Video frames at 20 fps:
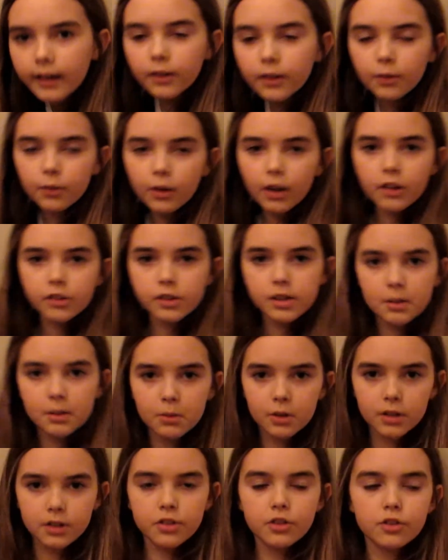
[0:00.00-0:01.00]
Last time I
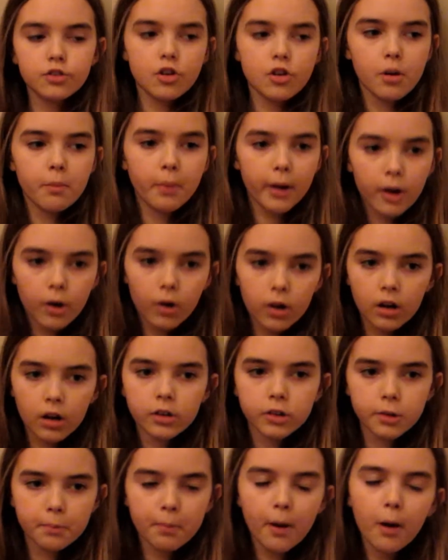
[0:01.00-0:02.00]
went to the shop, I got
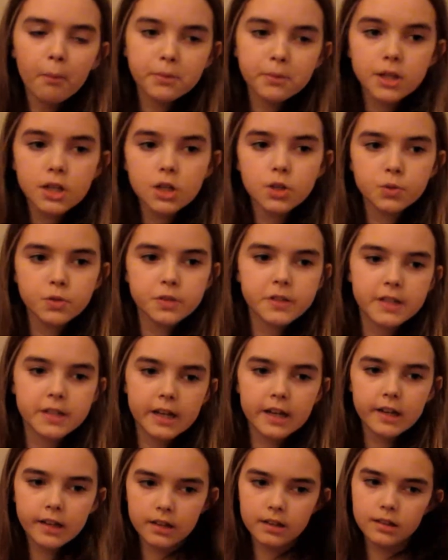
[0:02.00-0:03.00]
loads of popsicle
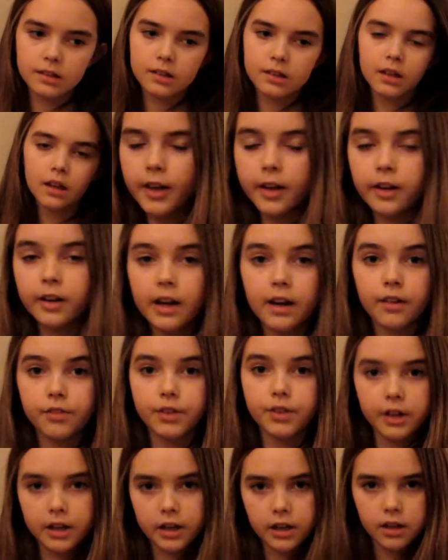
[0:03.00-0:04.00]
sticks. They didn't have
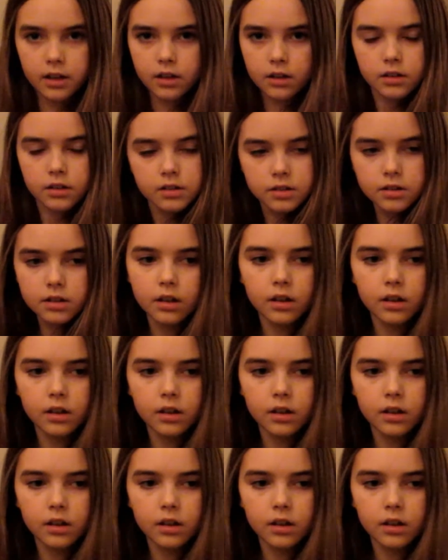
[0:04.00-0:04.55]
any, so